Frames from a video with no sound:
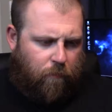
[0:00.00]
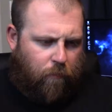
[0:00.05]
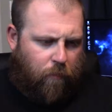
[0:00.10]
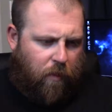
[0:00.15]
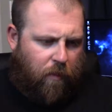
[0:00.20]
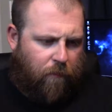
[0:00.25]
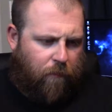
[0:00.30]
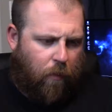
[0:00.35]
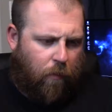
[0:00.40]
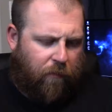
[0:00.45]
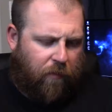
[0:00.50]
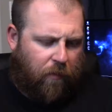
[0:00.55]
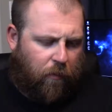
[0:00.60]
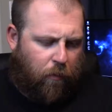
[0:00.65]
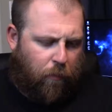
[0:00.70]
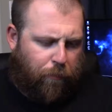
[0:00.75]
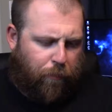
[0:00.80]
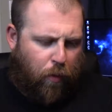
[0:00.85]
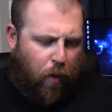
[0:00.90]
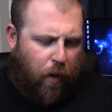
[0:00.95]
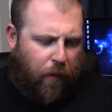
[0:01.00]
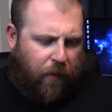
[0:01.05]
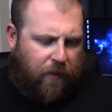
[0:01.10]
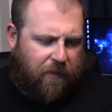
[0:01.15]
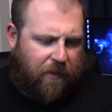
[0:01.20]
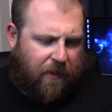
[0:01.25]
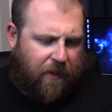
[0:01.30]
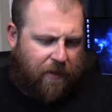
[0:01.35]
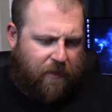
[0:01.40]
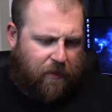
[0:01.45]
involving their products,
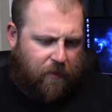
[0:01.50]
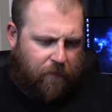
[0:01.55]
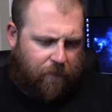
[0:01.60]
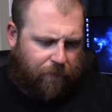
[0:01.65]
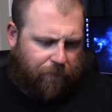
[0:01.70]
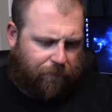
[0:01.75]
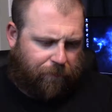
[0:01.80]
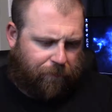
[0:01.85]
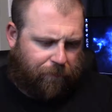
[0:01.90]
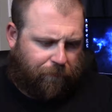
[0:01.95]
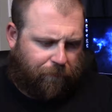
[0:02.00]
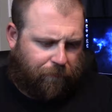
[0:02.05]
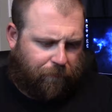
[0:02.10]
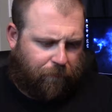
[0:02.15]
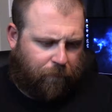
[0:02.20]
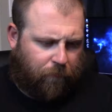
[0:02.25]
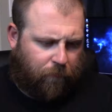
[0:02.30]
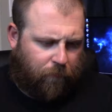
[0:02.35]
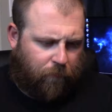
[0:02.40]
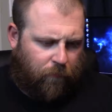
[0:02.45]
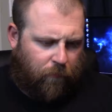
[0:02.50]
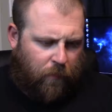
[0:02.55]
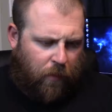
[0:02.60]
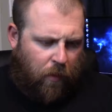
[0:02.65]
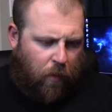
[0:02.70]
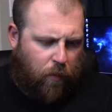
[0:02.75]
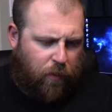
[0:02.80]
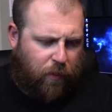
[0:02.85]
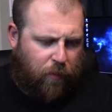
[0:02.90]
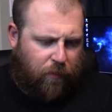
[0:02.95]
I guess.
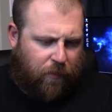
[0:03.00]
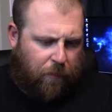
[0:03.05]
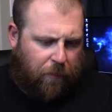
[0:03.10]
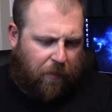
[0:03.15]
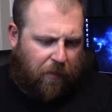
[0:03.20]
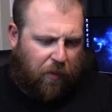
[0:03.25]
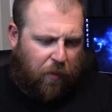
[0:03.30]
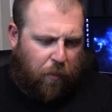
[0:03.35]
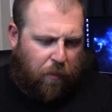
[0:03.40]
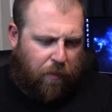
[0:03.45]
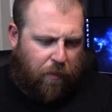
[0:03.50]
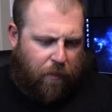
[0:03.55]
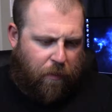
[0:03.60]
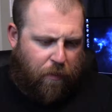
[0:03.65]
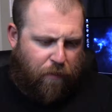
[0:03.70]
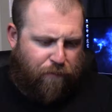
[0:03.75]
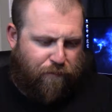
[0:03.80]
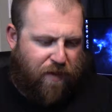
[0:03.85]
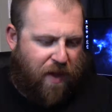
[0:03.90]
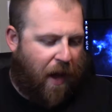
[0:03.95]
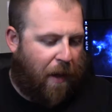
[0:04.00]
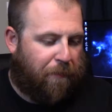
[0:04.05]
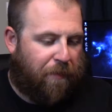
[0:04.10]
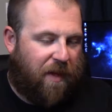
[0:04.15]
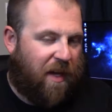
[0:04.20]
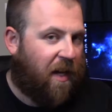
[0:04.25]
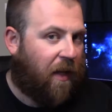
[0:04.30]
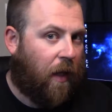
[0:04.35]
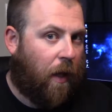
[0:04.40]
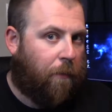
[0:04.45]
Also something to do with their
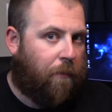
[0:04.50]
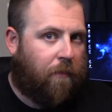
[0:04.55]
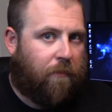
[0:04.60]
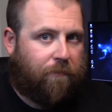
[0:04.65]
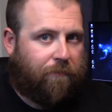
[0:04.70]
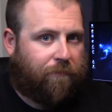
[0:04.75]
VIP club.